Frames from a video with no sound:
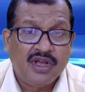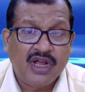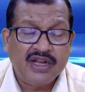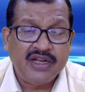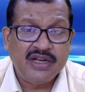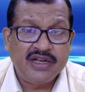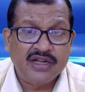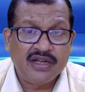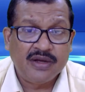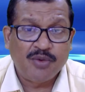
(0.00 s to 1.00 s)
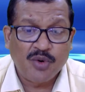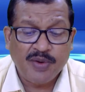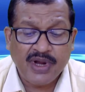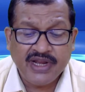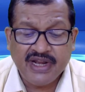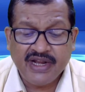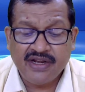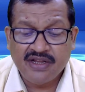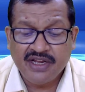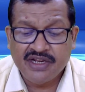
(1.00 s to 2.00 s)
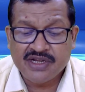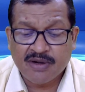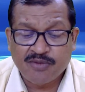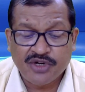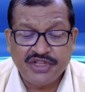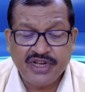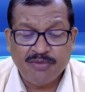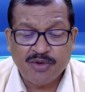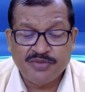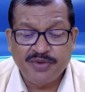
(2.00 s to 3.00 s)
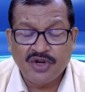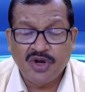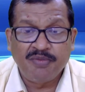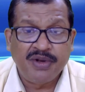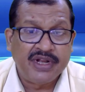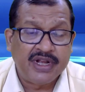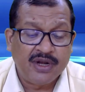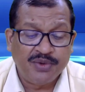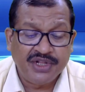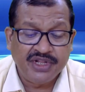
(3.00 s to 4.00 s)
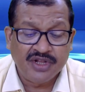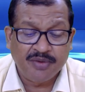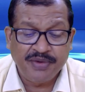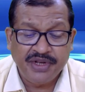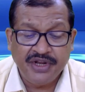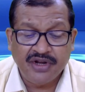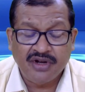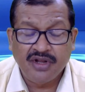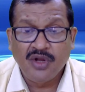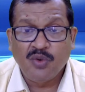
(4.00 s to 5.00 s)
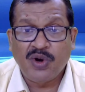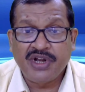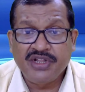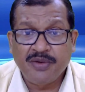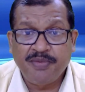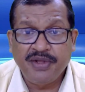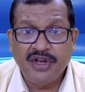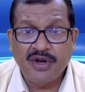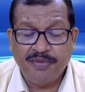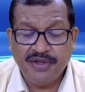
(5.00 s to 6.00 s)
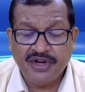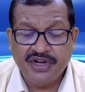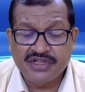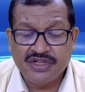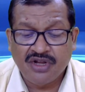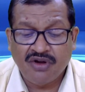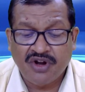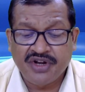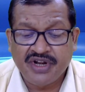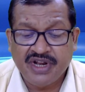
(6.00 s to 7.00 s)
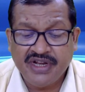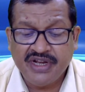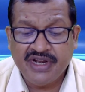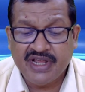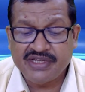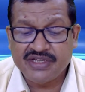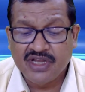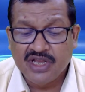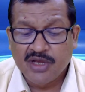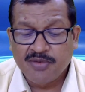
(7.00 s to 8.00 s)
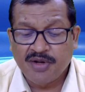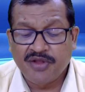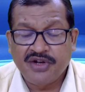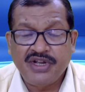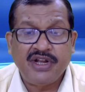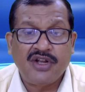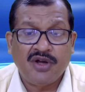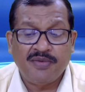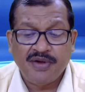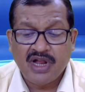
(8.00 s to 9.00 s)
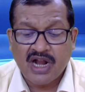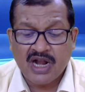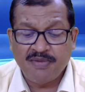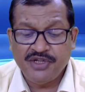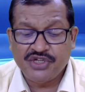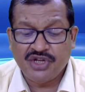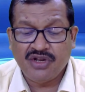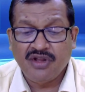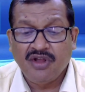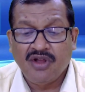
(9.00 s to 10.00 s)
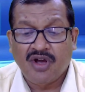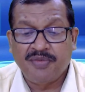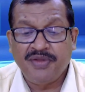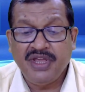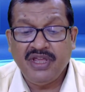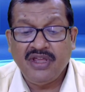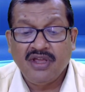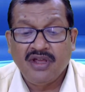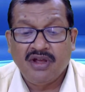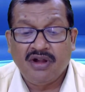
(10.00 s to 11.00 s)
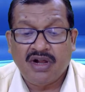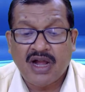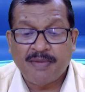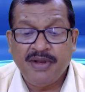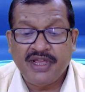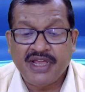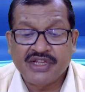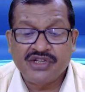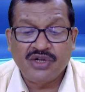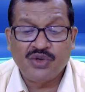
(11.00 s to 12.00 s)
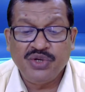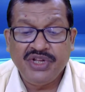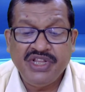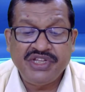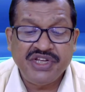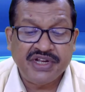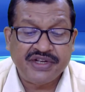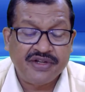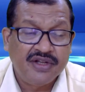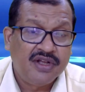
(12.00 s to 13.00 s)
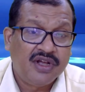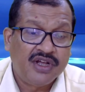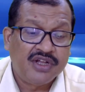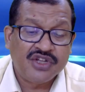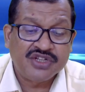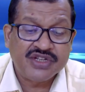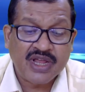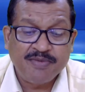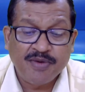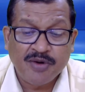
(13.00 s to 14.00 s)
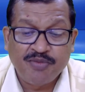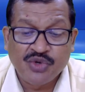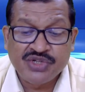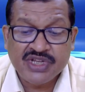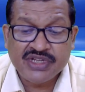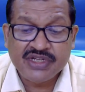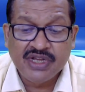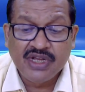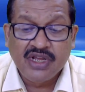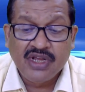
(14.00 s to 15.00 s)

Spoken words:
and it provided in chapter 3 must be completed within the period. What is the period? Period is the 180 days from the date of admission of the application to initiate such type of process.